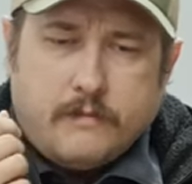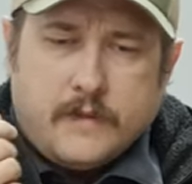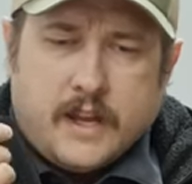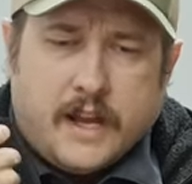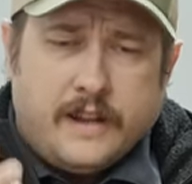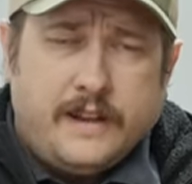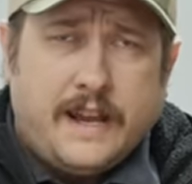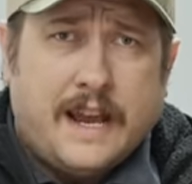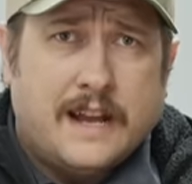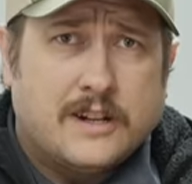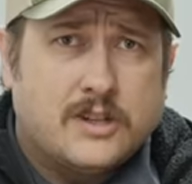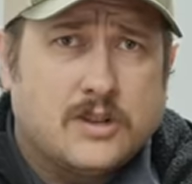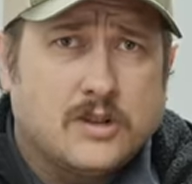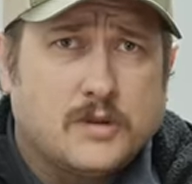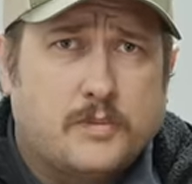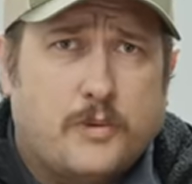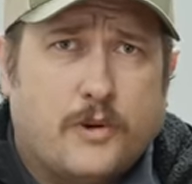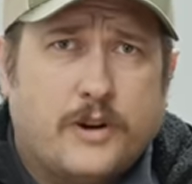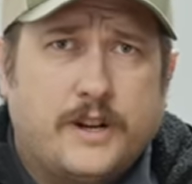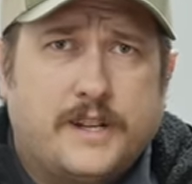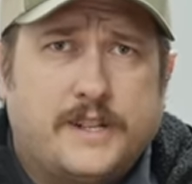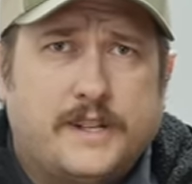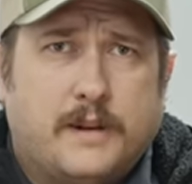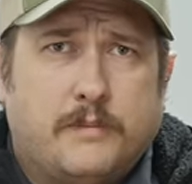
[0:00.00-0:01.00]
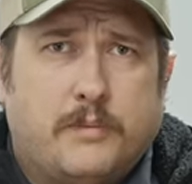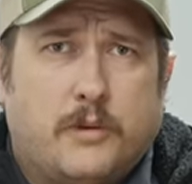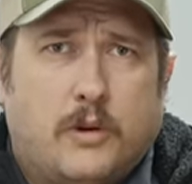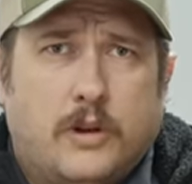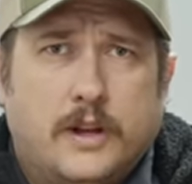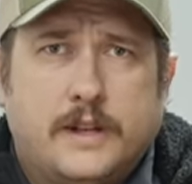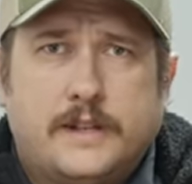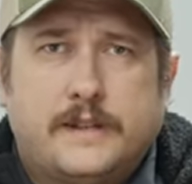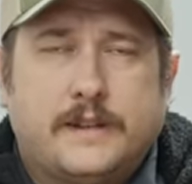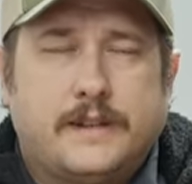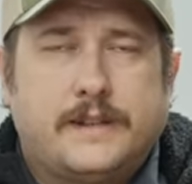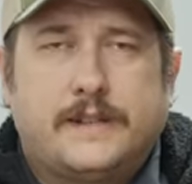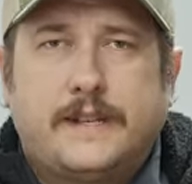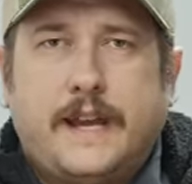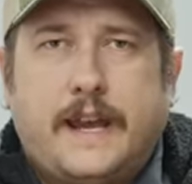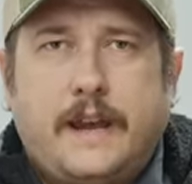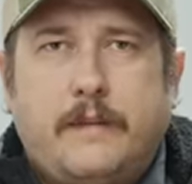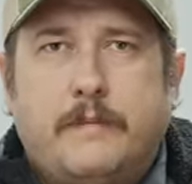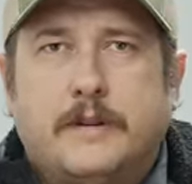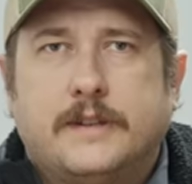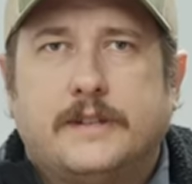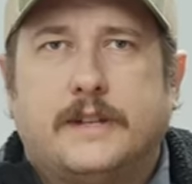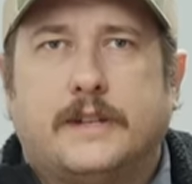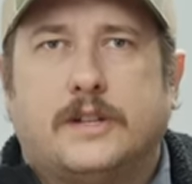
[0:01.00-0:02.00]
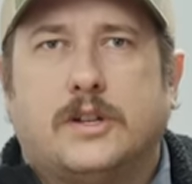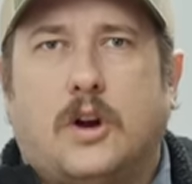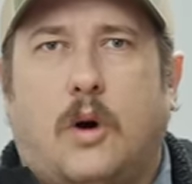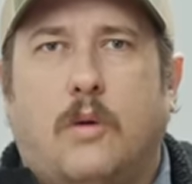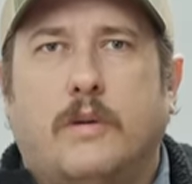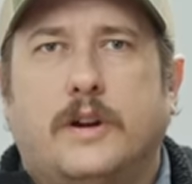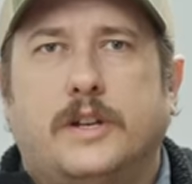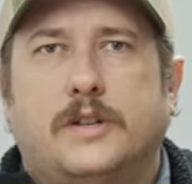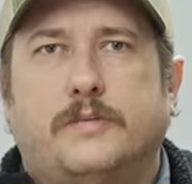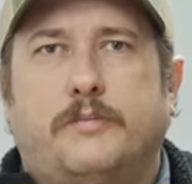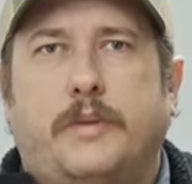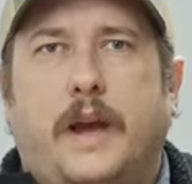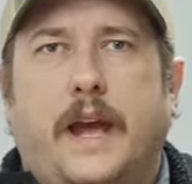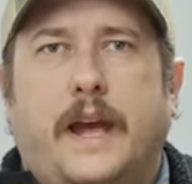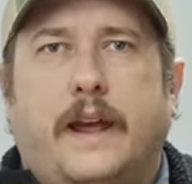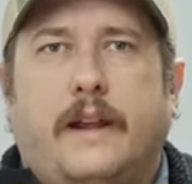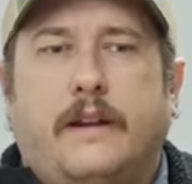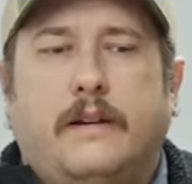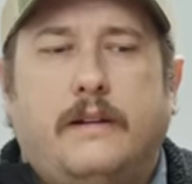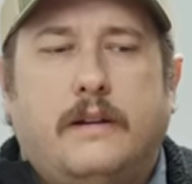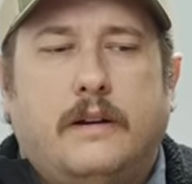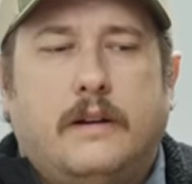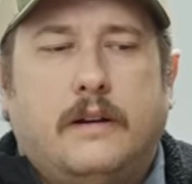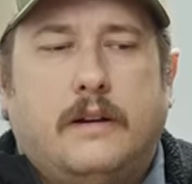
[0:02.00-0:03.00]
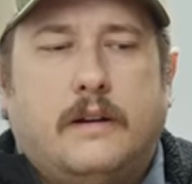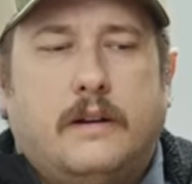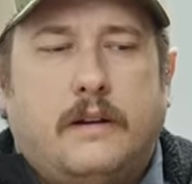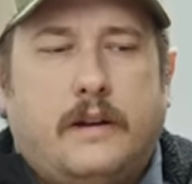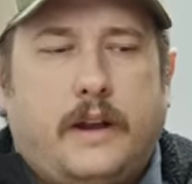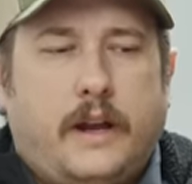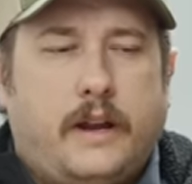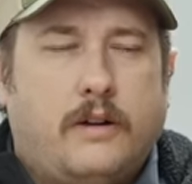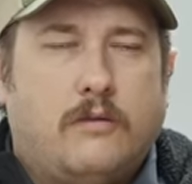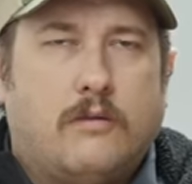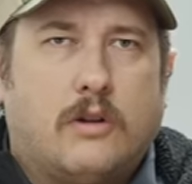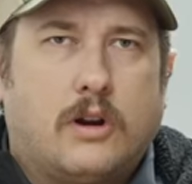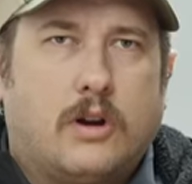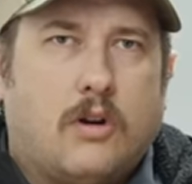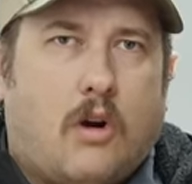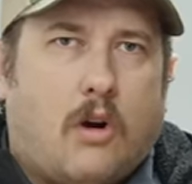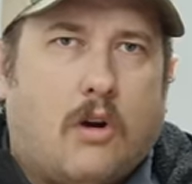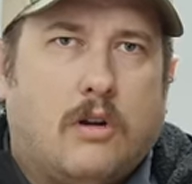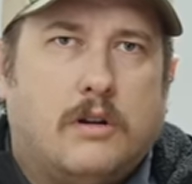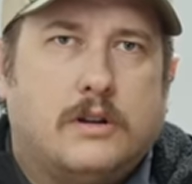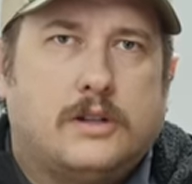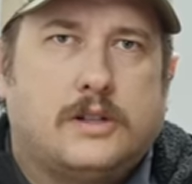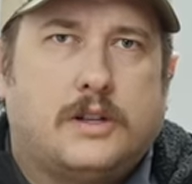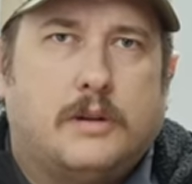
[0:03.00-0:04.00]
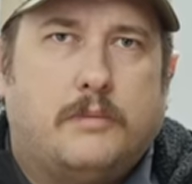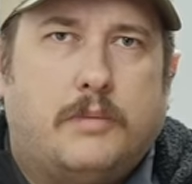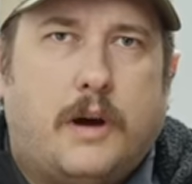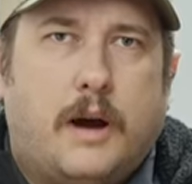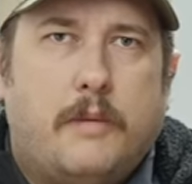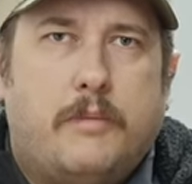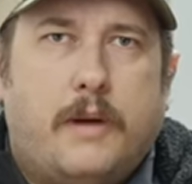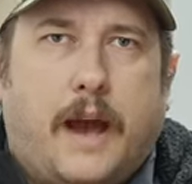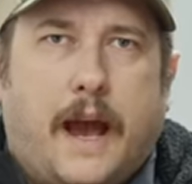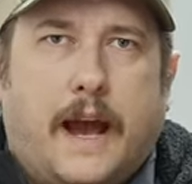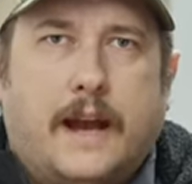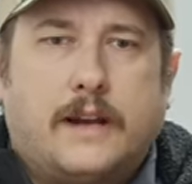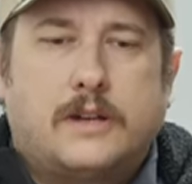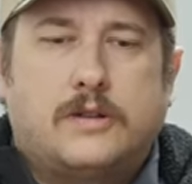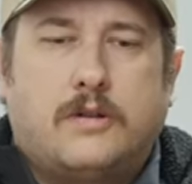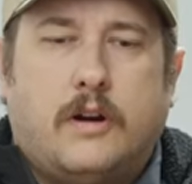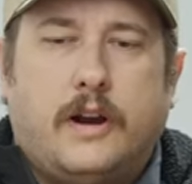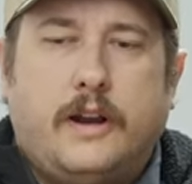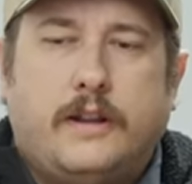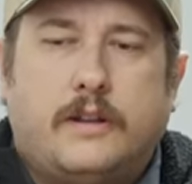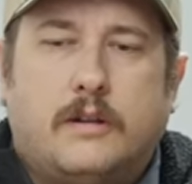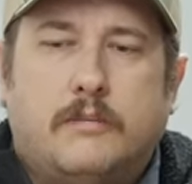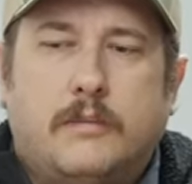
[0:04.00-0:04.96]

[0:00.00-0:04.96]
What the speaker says: And the answer is pretty simple. It's the same as it's always been in regards to butt packs, right?